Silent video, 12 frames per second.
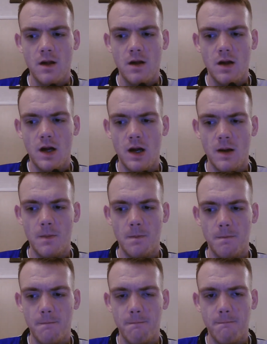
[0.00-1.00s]

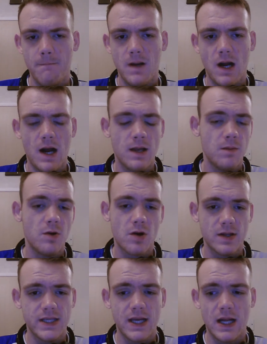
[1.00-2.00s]
And I'm not going
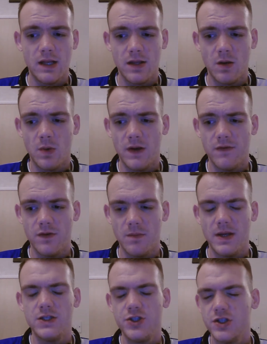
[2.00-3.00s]
to take anything away from them.
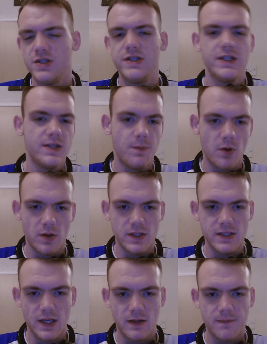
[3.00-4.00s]
It's just
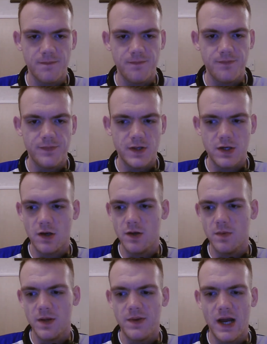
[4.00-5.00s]
disappointing. Kind of like
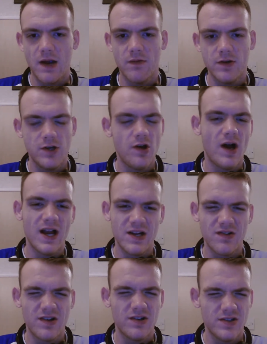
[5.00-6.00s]
with a parent, you're not
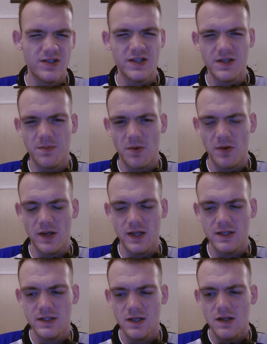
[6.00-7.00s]
angry, you're just
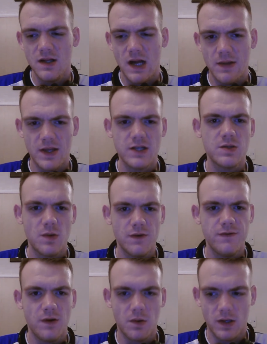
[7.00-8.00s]
disappointed. And that's what I
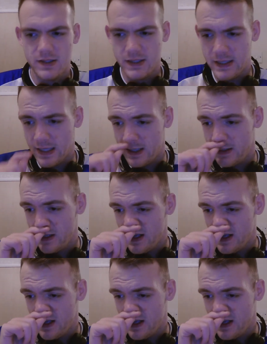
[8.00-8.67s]
feel like today.